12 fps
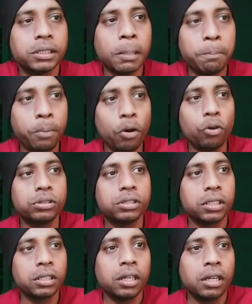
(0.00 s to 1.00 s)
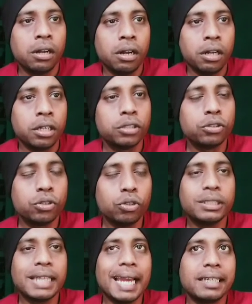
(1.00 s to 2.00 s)
Suppose you
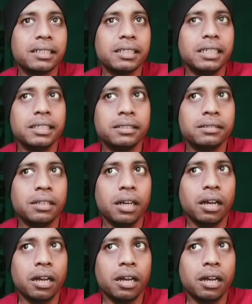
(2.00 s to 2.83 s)
know that in